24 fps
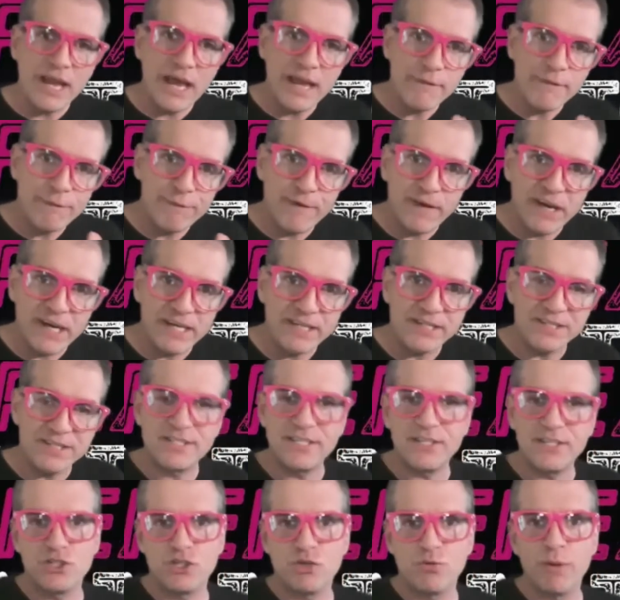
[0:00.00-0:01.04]
I find
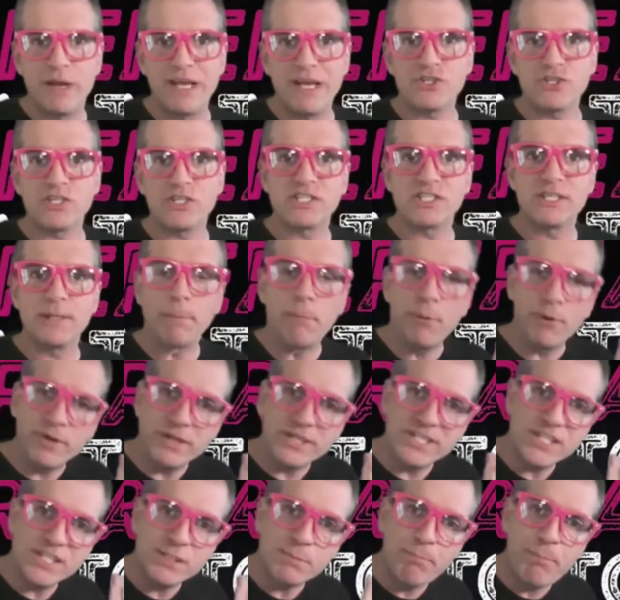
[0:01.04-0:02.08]
situations that put a
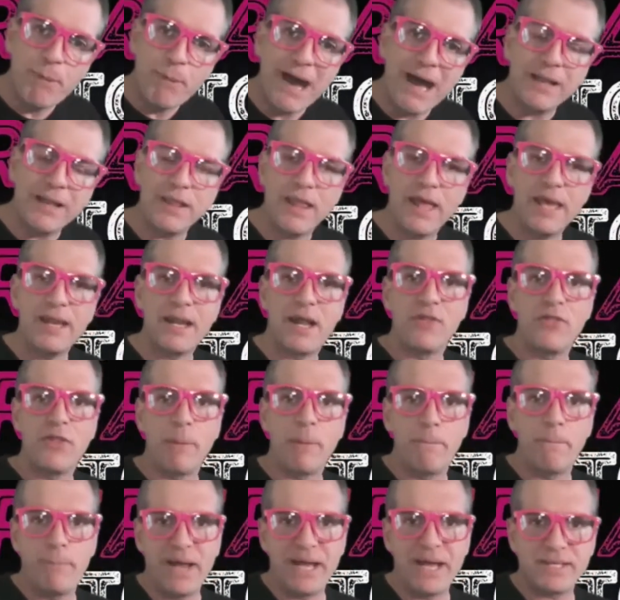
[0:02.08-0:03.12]
spotlight on
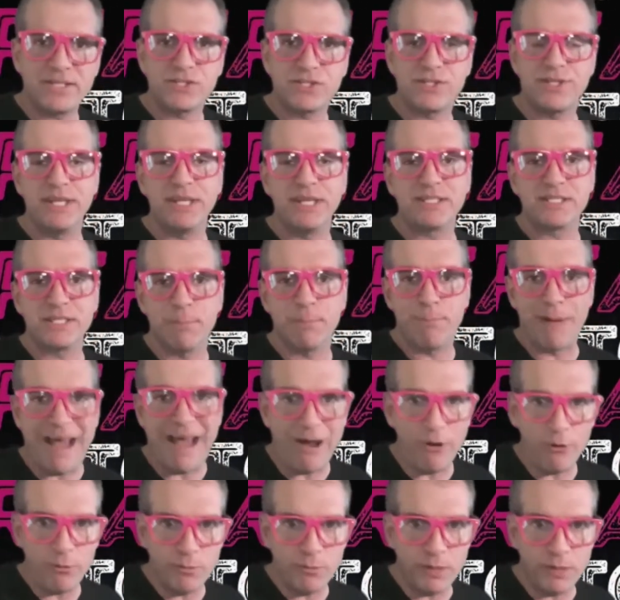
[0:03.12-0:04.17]
the best things
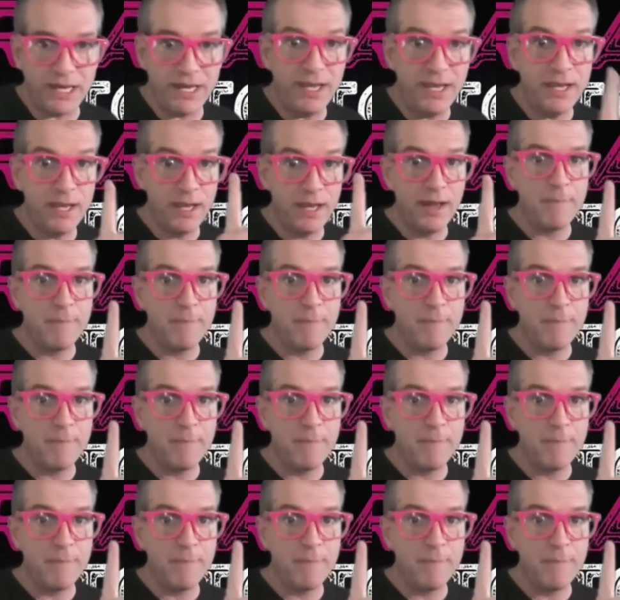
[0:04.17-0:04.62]
about me